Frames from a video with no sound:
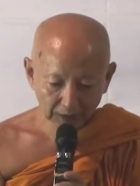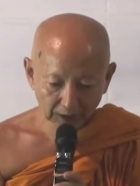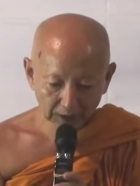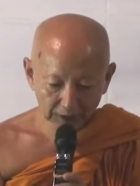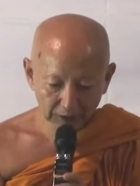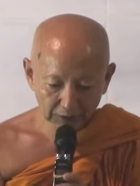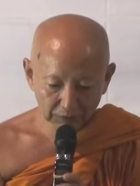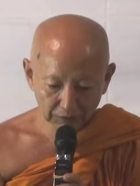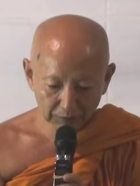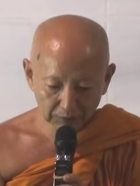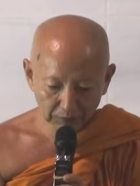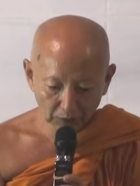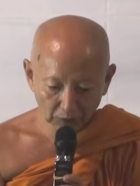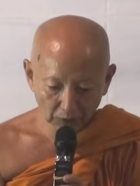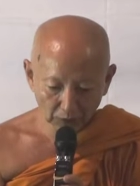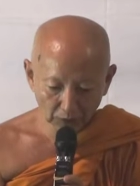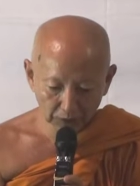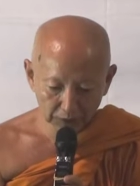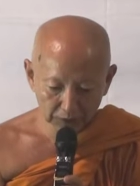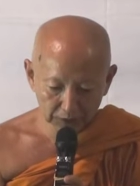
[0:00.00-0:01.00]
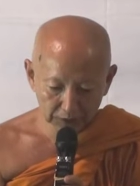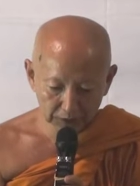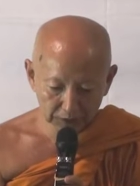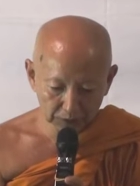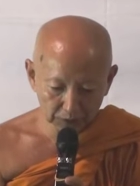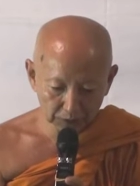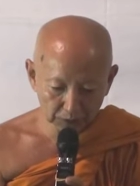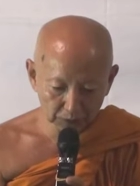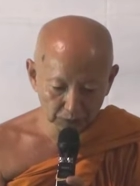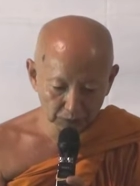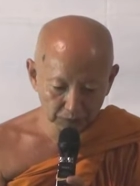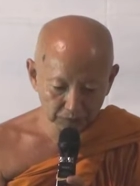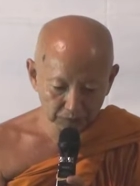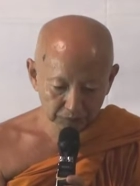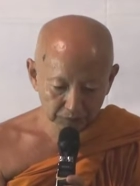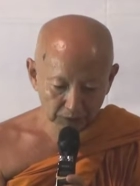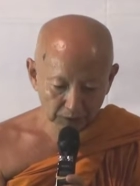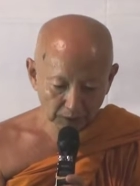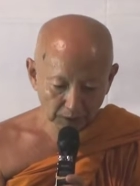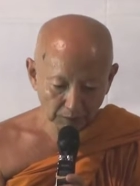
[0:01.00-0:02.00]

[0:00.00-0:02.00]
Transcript: I give him honor due.